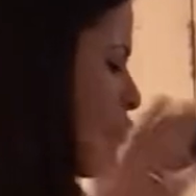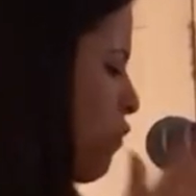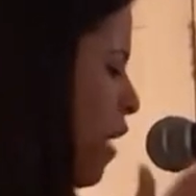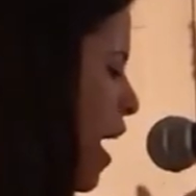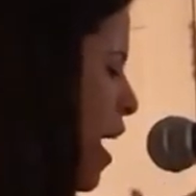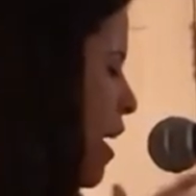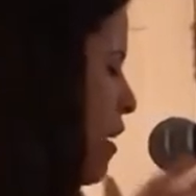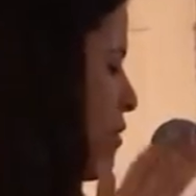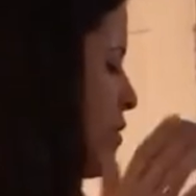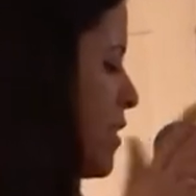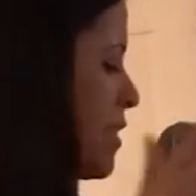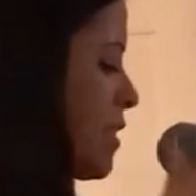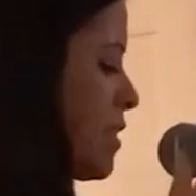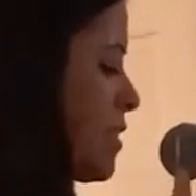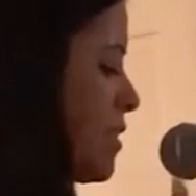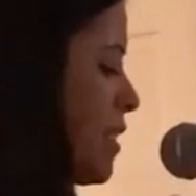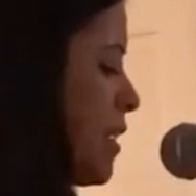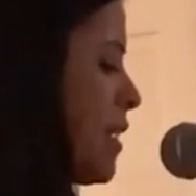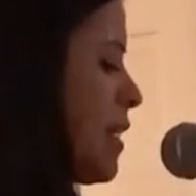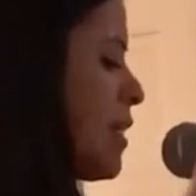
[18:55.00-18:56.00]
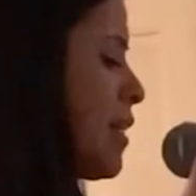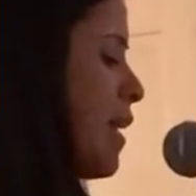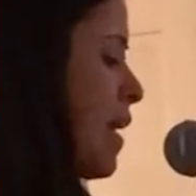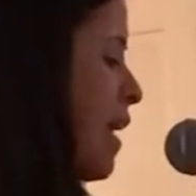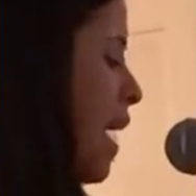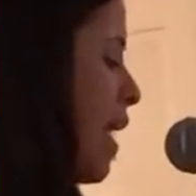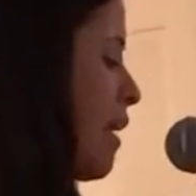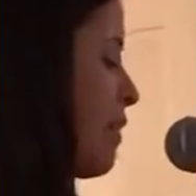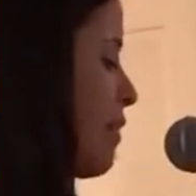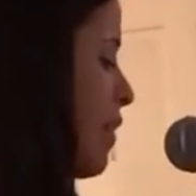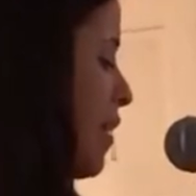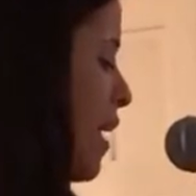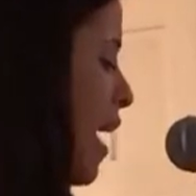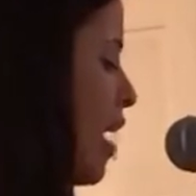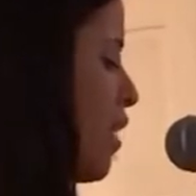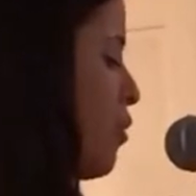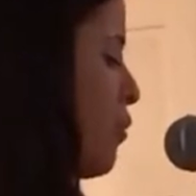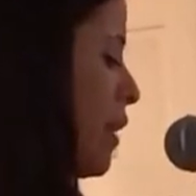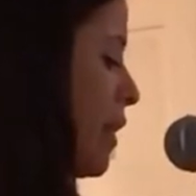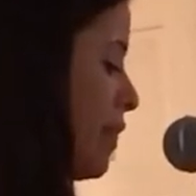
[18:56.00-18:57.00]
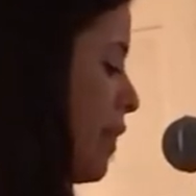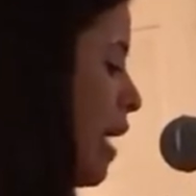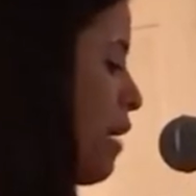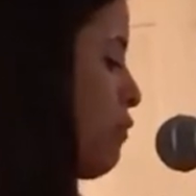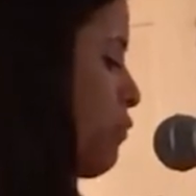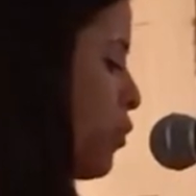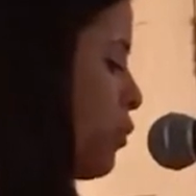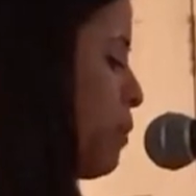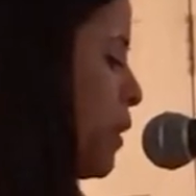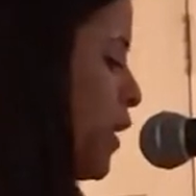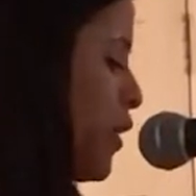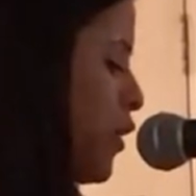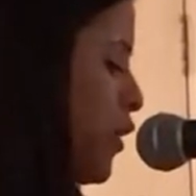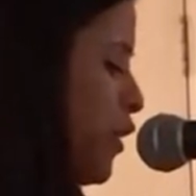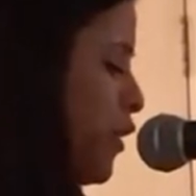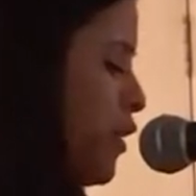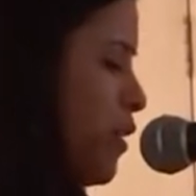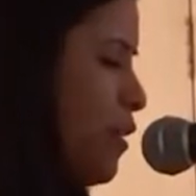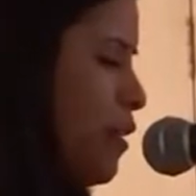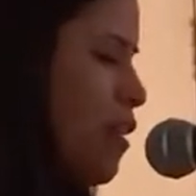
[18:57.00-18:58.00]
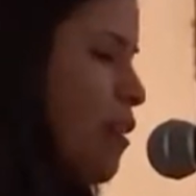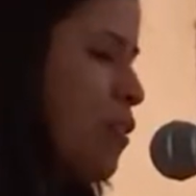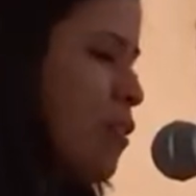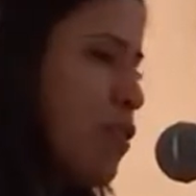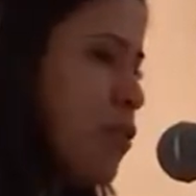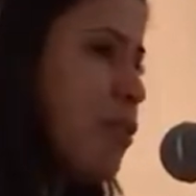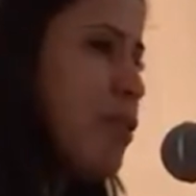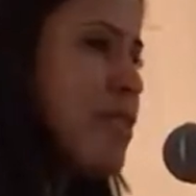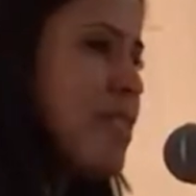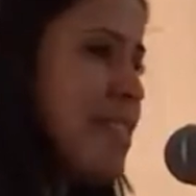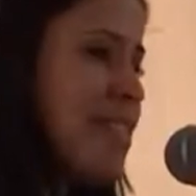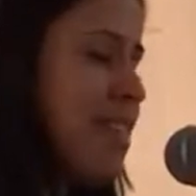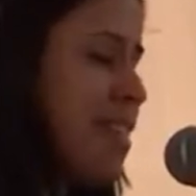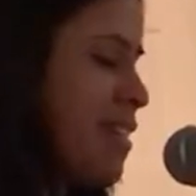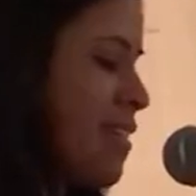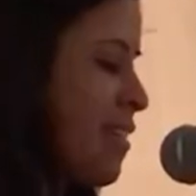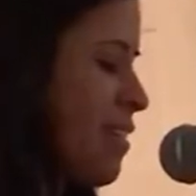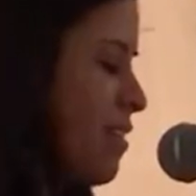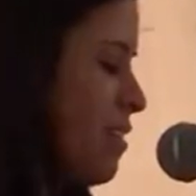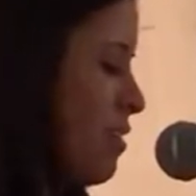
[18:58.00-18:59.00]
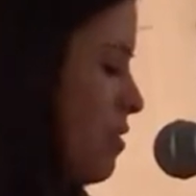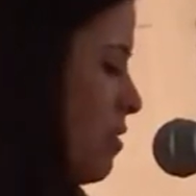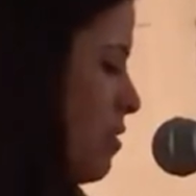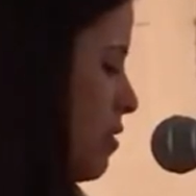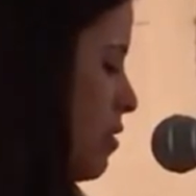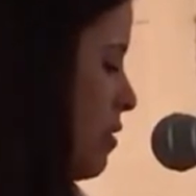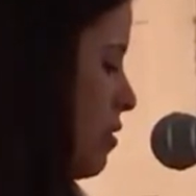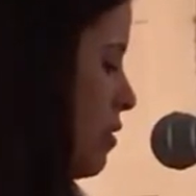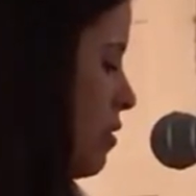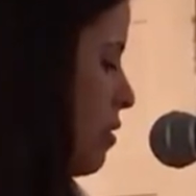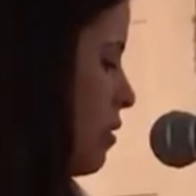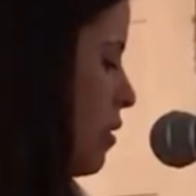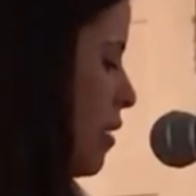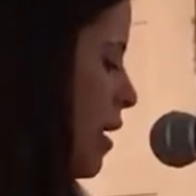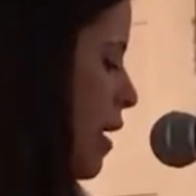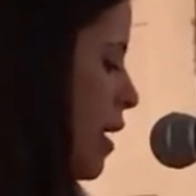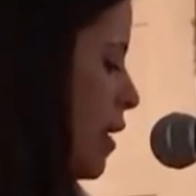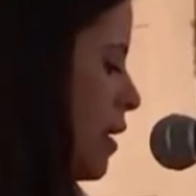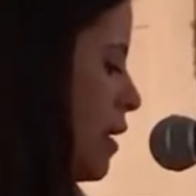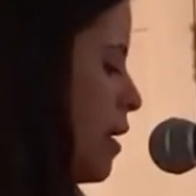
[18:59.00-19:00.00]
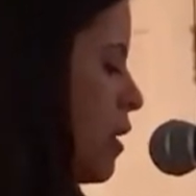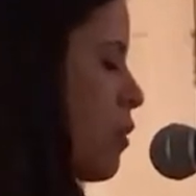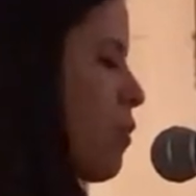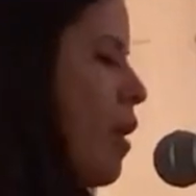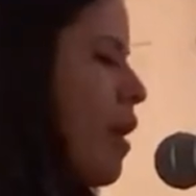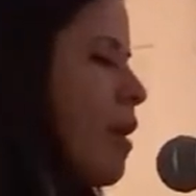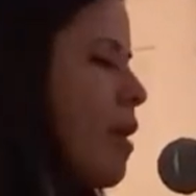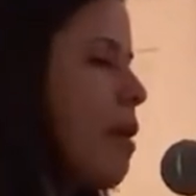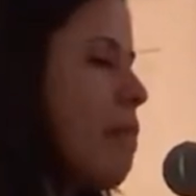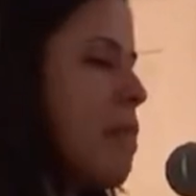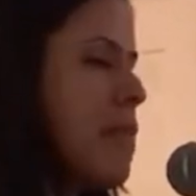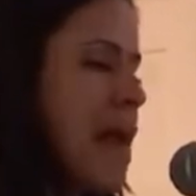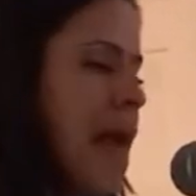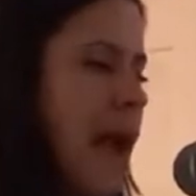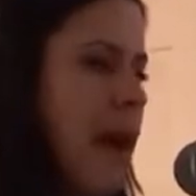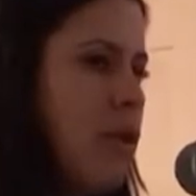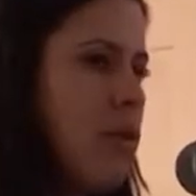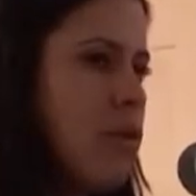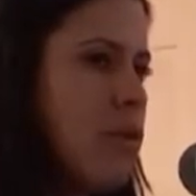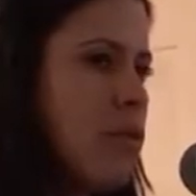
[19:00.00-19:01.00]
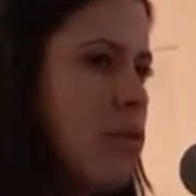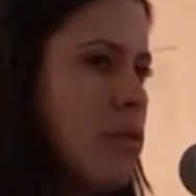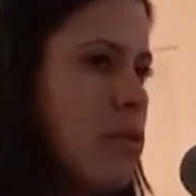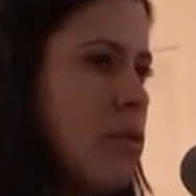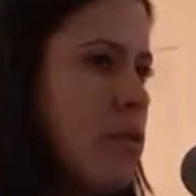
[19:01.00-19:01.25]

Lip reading: thrive, succeed, get out of the ghetto and life will be good. You'll see. And here I am now,